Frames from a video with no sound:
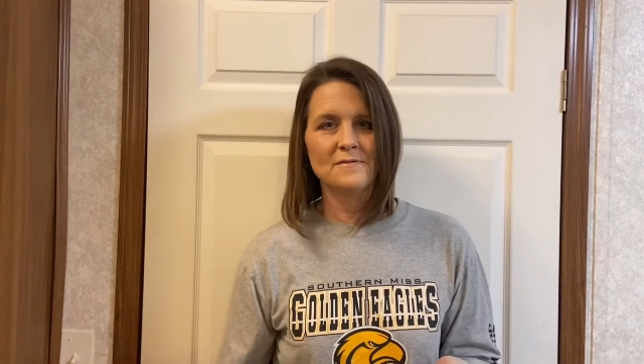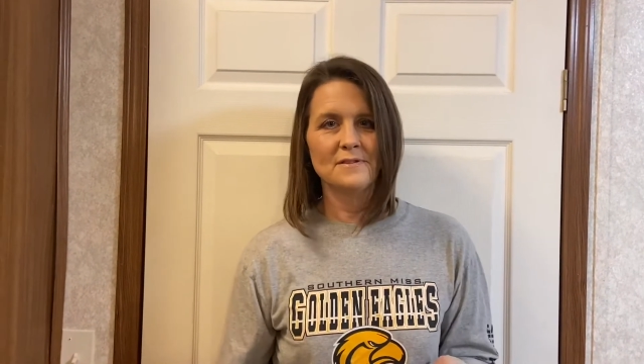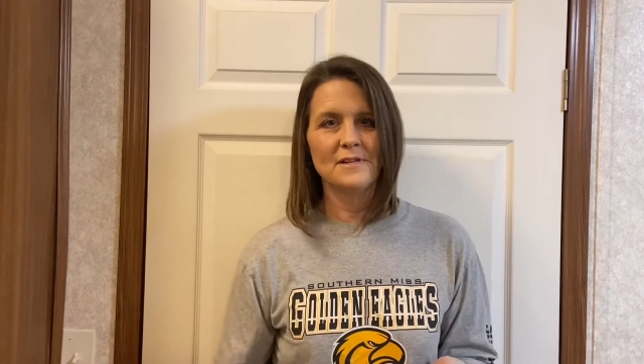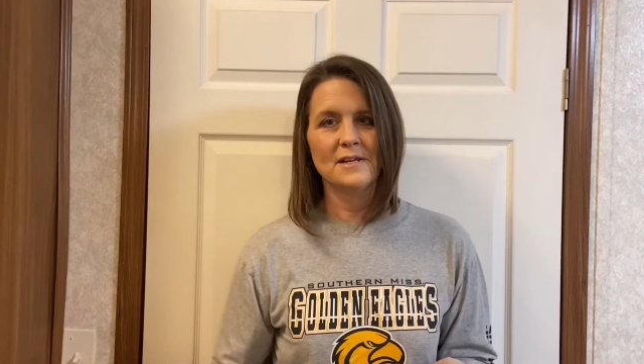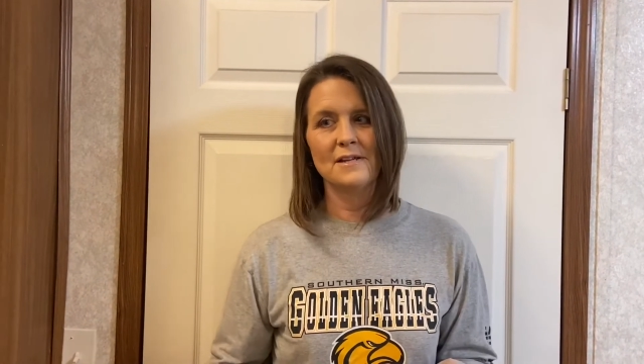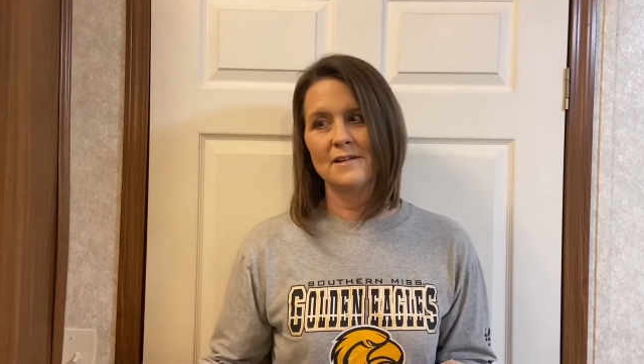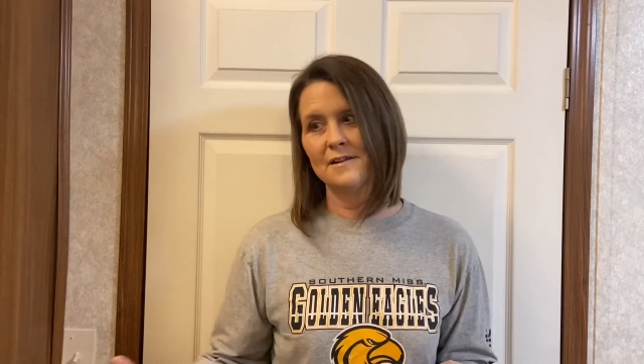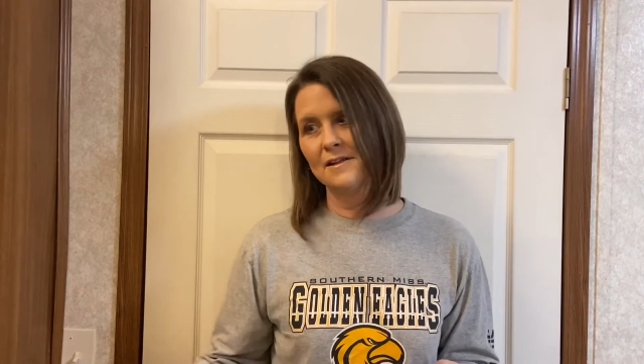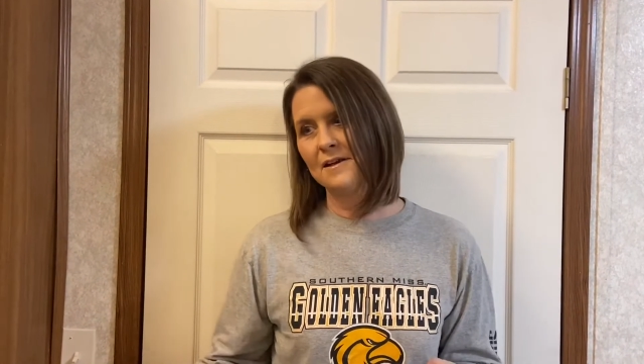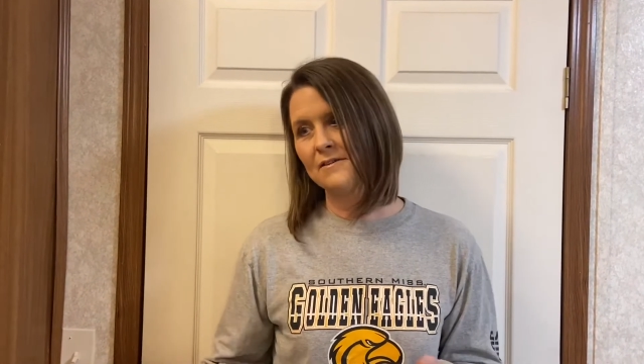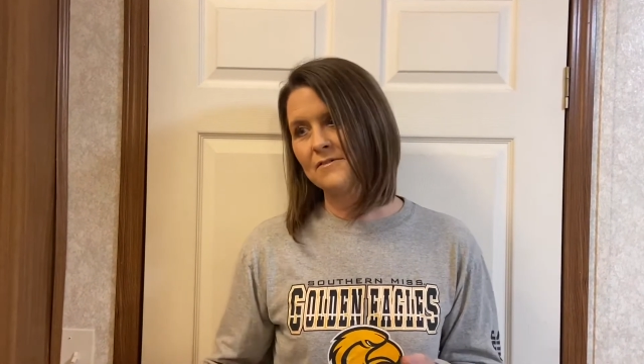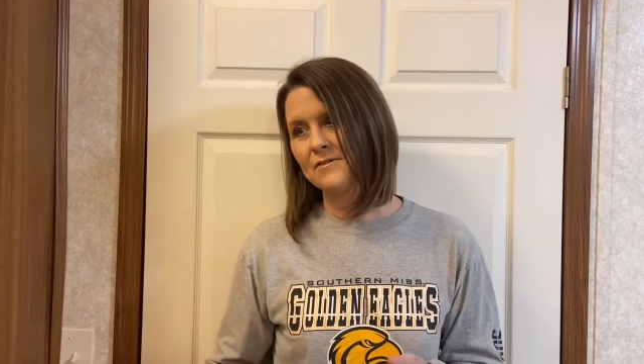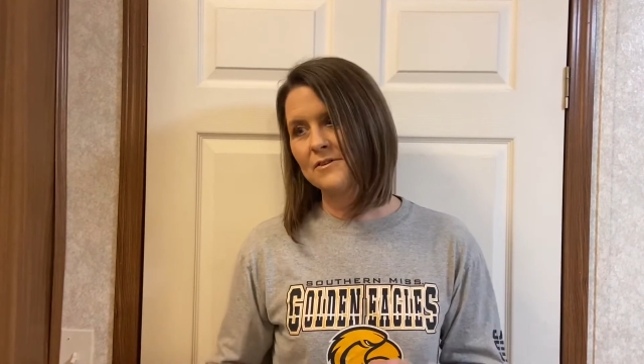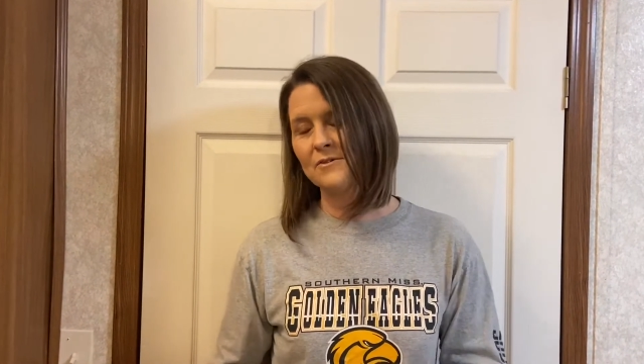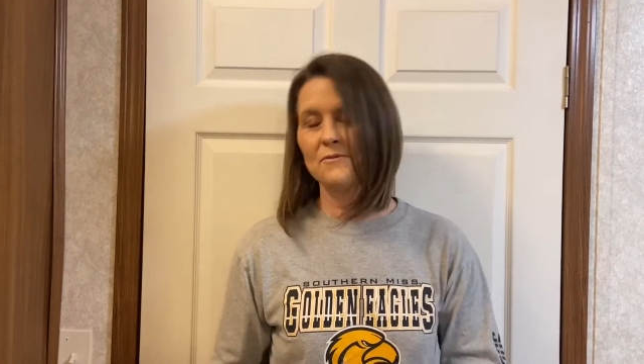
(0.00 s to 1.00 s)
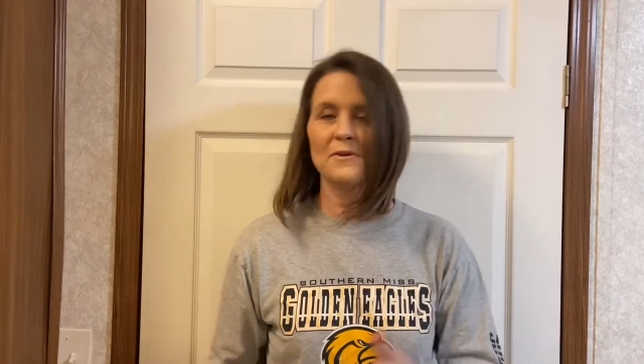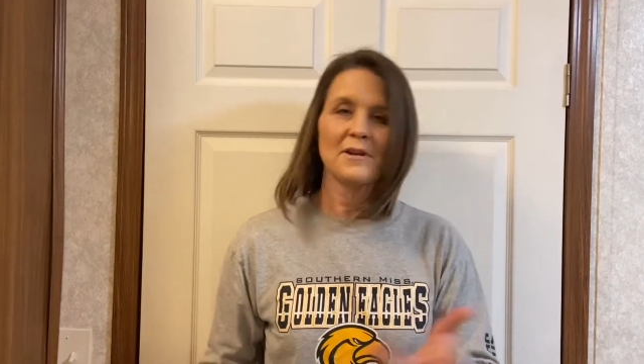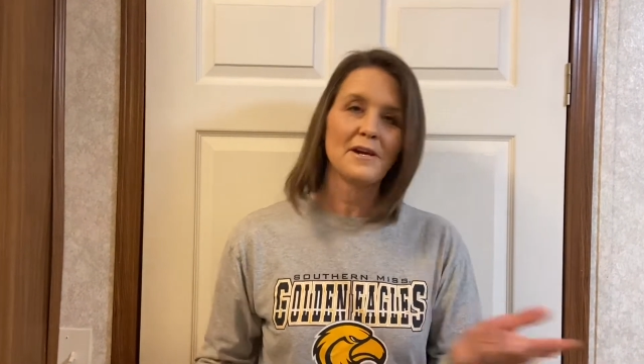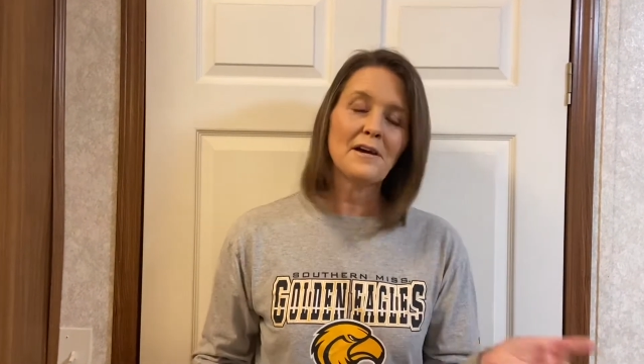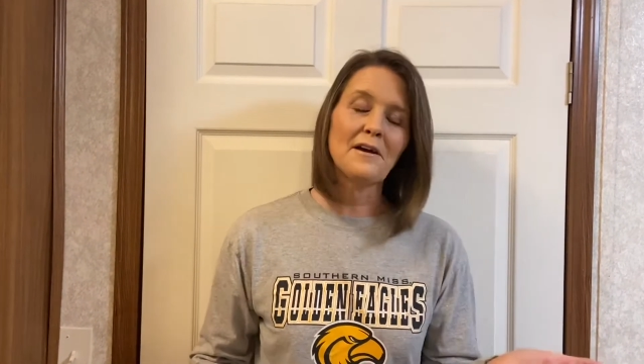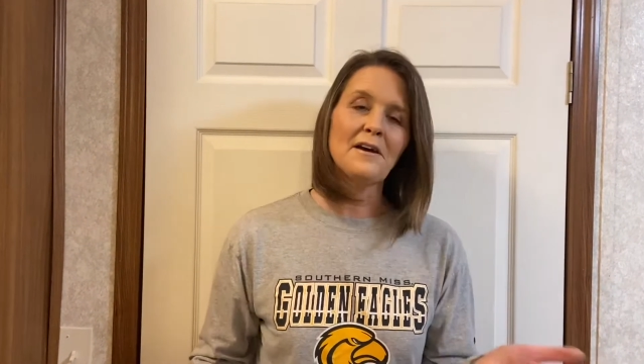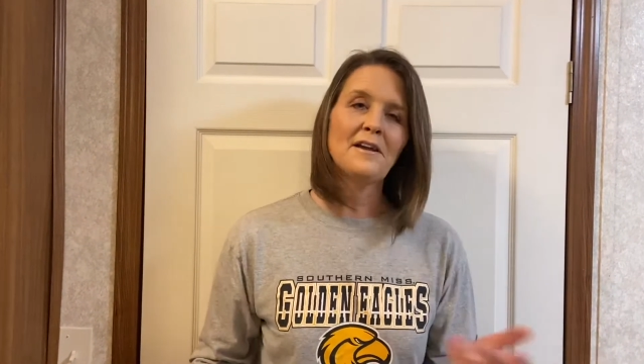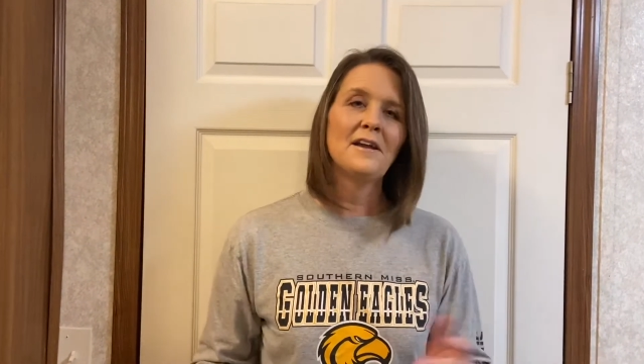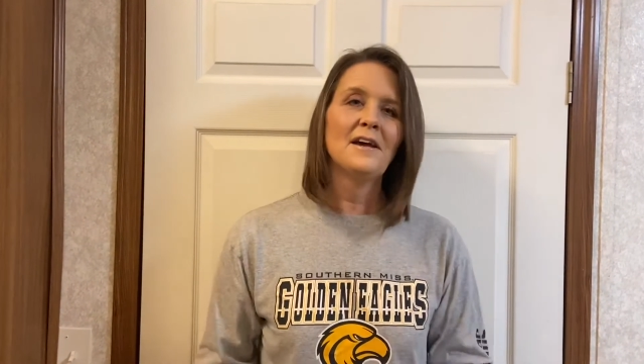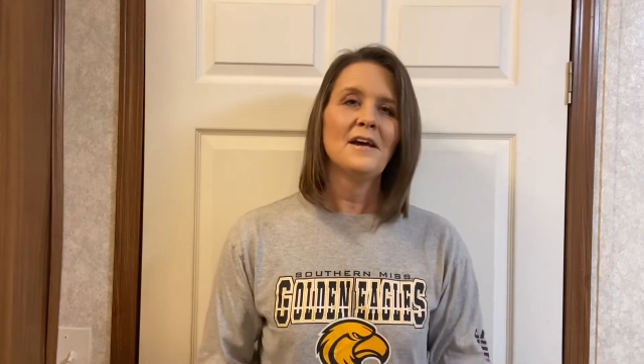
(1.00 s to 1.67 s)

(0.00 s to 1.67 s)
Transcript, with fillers: Get it long, you want it cut.